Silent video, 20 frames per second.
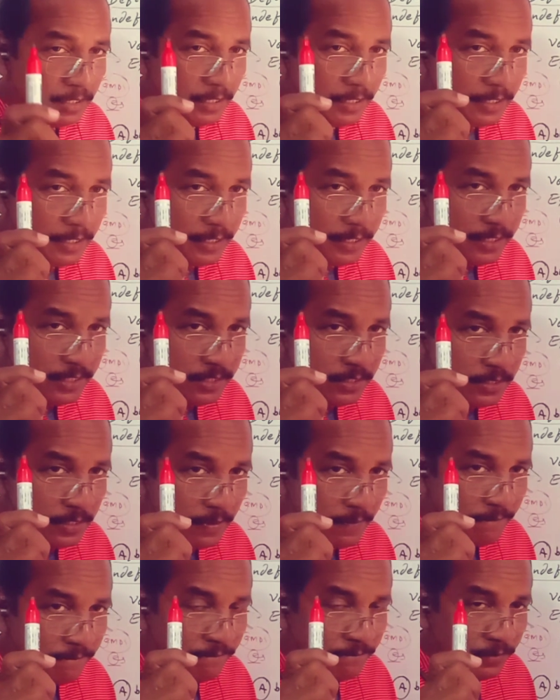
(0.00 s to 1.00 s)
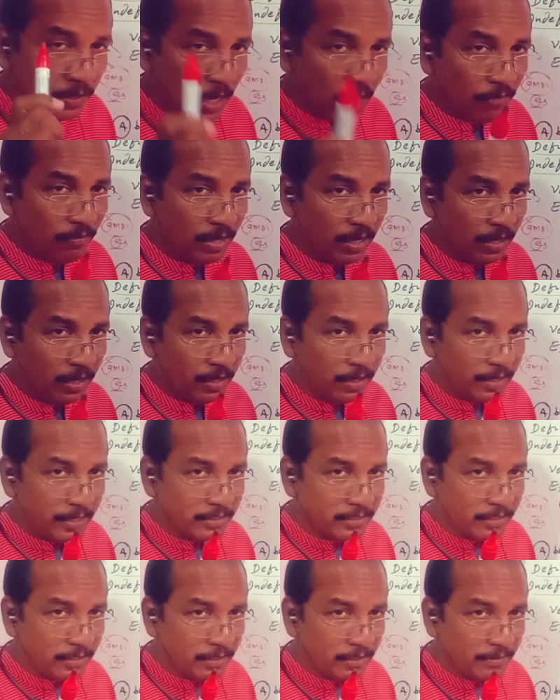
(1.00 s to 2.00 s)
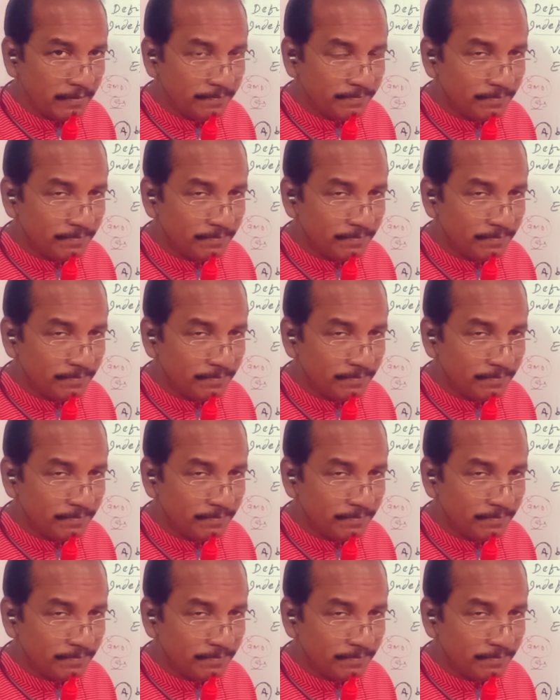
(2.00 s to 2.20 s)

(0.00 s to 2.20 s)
it is vowel letter.